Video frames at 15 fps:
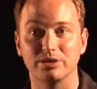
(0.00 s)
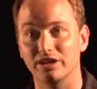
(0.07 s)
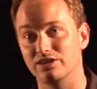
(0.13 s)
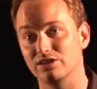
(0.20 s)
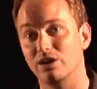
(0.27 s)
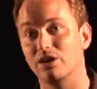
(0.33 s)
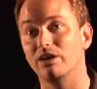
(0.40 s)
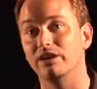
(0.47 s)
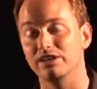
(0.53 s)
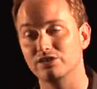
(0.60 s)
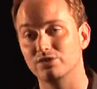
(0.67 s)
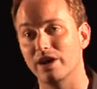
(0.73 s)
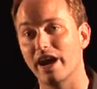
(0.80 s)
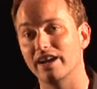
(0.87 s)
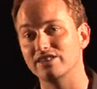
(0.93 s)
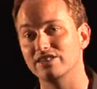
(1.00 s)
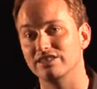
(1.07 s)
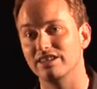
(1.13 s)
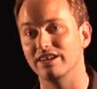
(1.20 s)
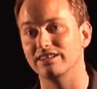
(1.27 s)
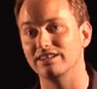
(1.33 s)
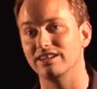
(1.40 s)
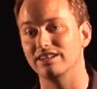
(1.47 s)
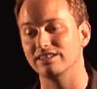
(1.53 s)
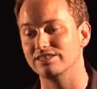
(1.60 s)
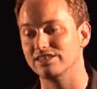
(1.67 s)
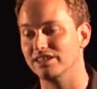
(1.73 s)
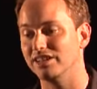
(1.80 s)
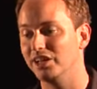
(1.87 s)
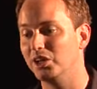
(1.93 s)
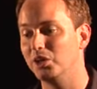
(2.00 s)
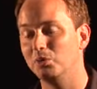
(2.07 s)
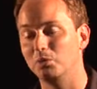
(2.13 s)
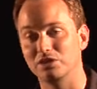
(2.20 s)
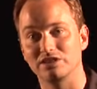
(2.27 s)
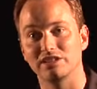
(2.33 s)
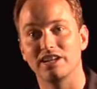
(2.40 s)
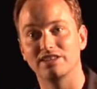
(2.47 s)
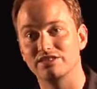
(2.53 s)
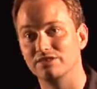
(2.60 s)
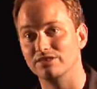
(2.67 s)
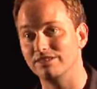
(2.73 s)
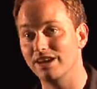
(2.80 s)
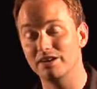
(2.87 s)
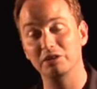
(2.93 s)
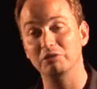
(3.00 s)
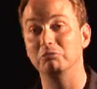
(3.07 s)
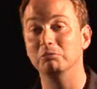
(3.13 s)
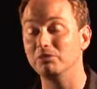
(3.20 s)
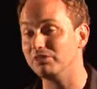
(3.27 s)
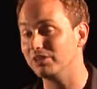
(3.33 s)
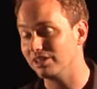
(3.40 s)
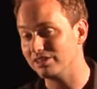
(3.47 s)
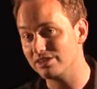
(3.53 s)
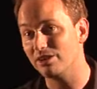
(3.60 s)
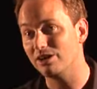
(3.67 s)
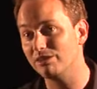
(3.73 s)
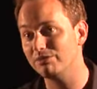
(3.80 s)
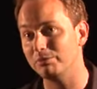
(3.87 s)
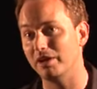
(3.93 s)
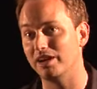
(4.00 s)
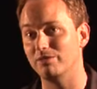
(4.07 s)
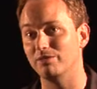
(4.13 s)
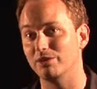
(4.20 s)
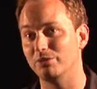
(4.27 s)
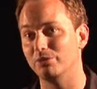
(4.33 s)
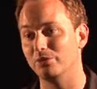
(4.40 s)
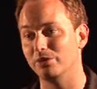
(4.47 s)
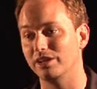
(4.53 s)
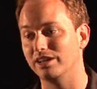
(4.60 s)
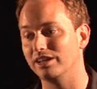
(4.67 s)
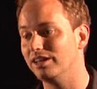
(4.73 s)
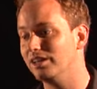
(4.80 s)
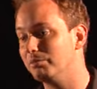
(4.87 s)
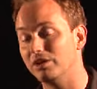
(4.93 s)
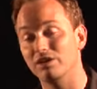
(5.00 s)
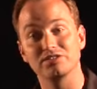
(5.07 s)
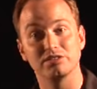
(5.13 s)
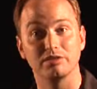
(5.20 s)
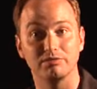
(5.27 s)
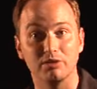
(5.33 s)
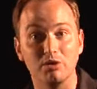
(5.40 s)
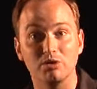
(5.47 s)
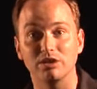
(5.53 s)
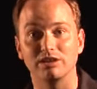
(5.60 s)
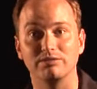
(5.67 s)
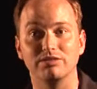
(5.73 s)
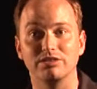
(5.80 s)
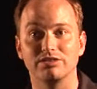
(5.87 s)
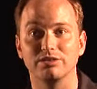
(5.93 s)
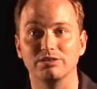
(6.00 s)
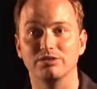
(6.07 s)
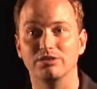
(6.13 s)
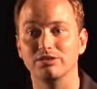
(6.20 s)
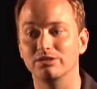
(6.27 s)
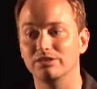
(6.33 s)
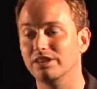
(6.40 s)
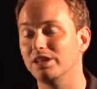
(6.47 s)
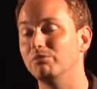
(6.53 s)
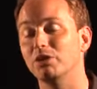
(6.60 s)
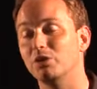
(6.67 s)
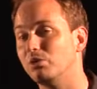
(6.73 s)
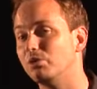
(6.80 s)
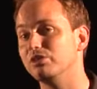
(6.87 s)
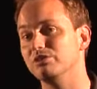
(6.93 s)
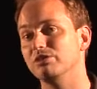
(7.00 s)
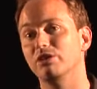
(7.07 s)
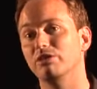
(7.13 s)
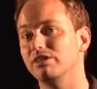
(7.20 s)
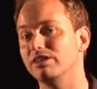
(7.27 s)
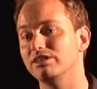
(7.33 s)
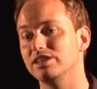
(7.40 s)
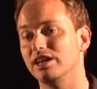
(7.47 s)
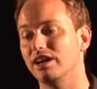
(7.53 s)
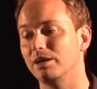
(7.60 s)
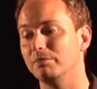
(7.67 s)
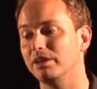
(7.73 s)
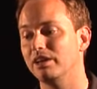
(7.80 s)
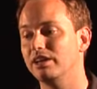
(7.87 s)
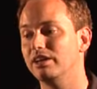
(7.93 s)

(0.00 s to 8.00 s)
or guitar extraction technology which lets you not only remove the guitar from any recording, but also the vocal if you so choose, then record your own on top.